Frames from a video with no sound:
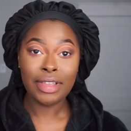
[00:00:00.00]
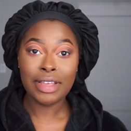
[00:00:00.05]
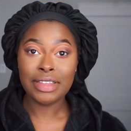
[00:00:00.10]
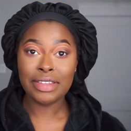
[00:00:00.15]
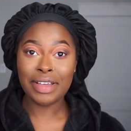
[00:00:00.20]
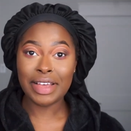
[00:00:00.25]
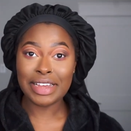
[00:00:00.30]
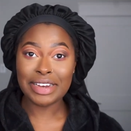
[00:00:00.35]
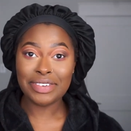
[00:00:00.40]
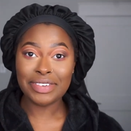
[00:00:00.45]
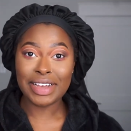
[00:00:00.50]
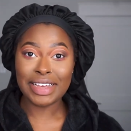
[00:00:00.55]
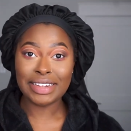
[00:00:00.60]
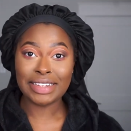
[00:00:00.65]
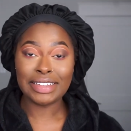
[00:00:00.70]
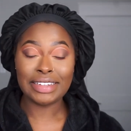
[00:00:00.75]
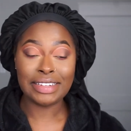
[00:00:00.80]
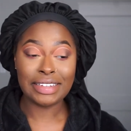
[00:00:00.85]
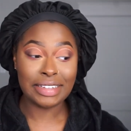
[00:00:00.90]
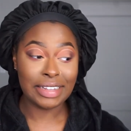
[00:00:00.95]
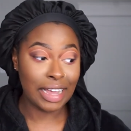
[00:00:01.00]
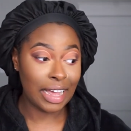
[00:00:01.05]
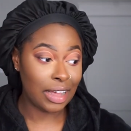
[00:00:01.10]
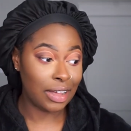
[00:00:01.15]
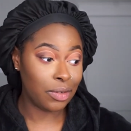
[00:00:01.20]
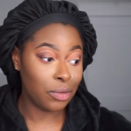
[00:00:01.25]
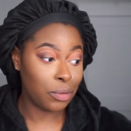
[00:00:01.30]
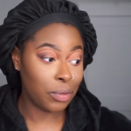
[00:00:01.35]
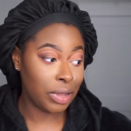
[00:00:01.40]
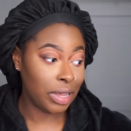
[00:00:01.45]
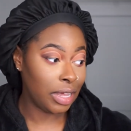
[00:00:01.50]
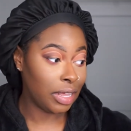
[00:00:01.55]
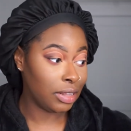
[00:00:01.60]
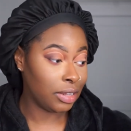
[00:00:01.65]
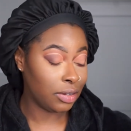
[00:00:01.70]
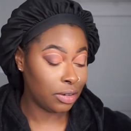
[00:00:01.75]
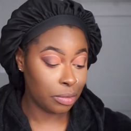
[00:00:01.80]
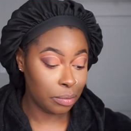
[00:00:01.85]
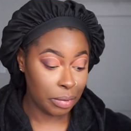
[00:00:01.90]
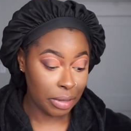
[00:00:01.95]
so as you guys can see i went a
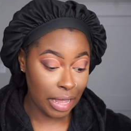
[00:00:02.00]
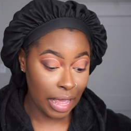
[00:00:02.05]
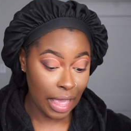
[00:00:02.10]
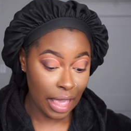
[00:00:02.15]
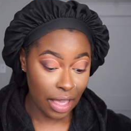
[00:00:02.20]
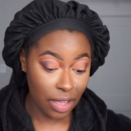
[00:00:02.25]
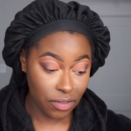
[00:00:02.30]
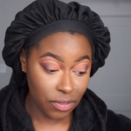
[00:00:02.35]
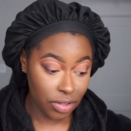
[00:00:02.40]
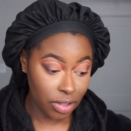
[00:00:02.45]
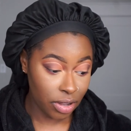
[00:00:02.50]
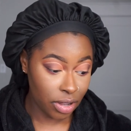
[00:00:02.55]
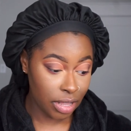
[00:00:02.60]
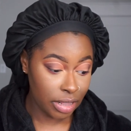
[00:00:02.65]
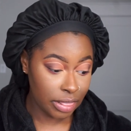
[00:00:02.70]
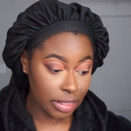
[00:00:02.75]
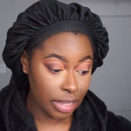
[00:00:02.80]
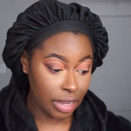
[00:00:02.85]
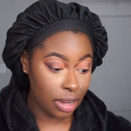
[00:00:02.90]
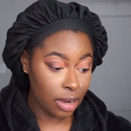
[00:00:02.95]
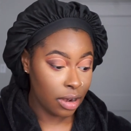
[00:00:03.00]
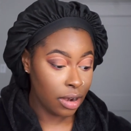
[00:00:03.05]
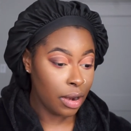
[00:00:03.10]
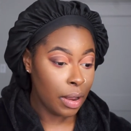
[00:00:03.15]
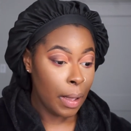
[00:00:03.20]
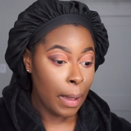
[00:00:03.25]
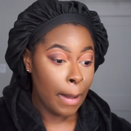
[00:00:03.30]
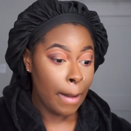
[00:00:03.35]
little bit heavy on there